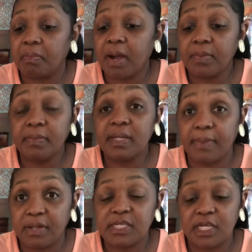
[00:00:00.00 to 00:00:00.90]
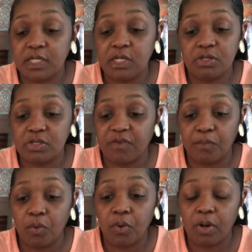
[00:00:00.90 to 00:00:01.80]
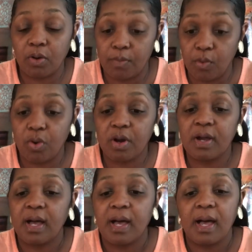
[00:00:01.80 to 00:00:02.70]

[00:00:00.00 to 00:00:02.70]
probably about 10 years or more.